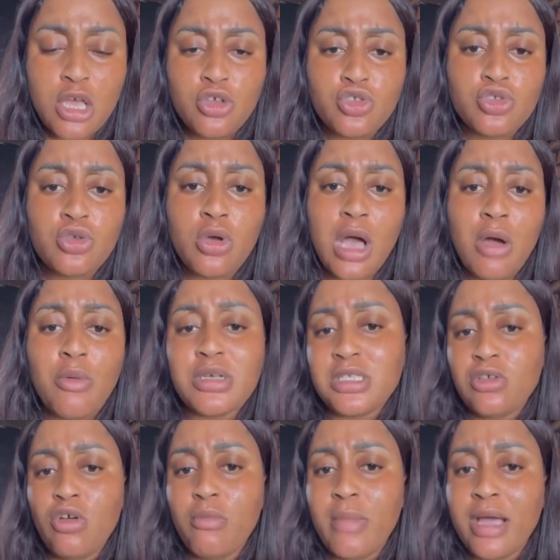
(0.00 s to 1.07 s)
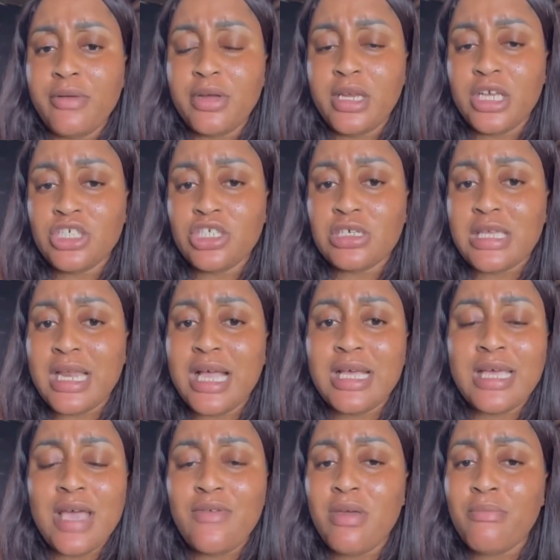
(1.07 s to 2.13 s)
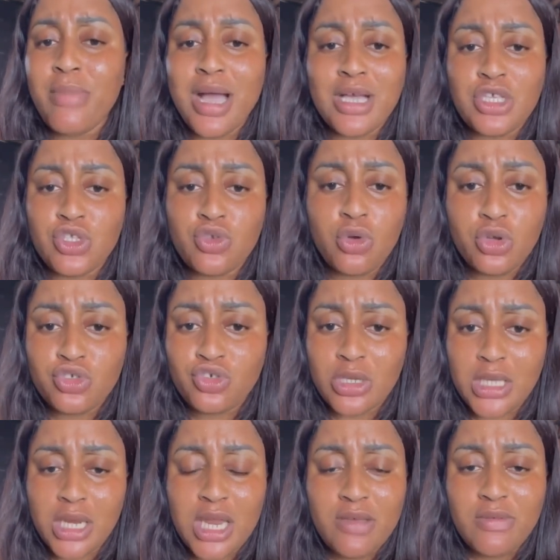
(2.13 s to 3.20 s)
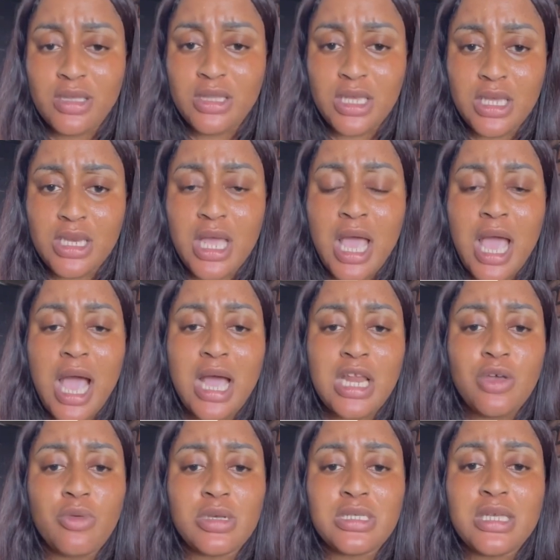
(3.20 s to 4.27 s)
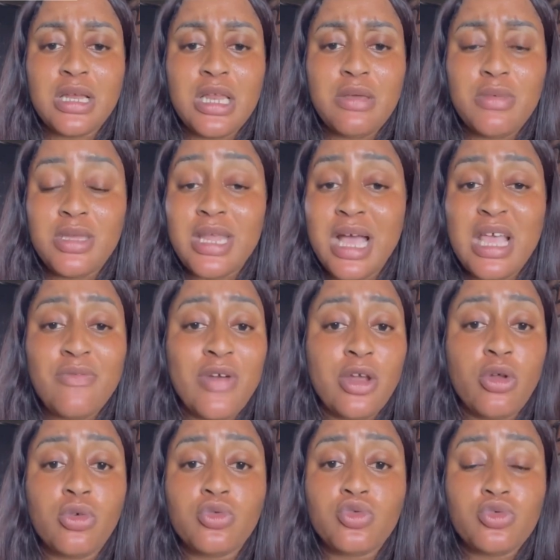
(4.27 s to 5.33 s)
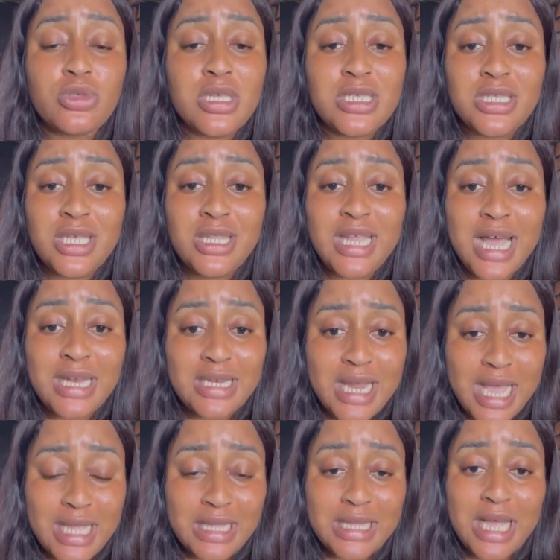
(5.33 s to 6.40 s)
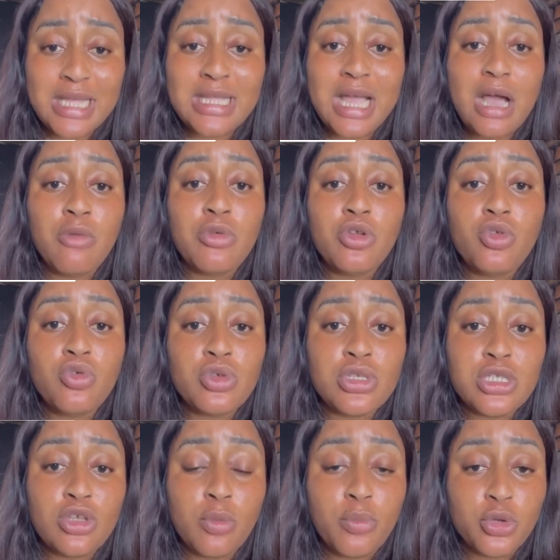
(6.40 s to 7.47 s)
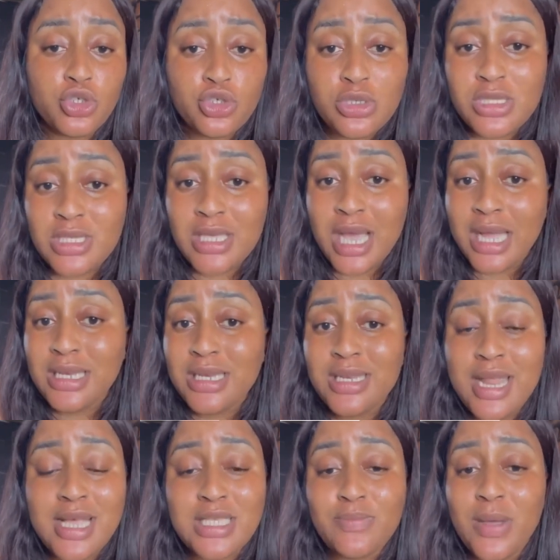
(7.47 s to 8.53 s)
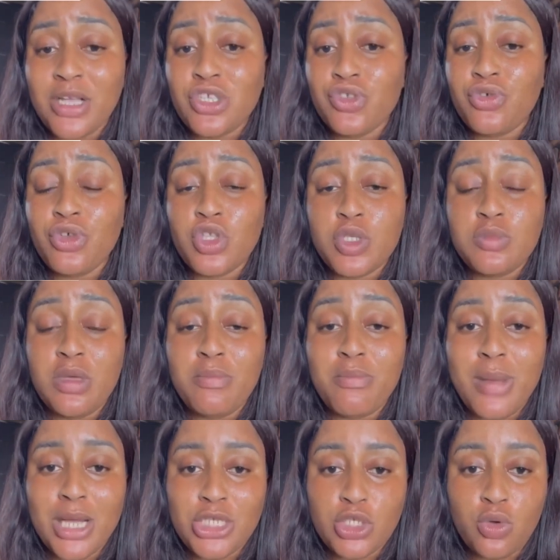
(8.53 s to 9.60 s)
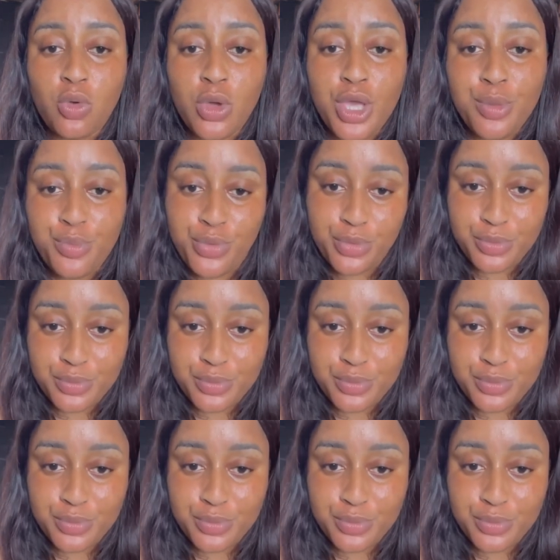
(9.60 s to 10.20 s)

So I was still with my credentials, and I gave him back his contract and everything, and he was telling me that if I don't do this thing that night, that I will lose the opportunity and the next batch is going to be March or April.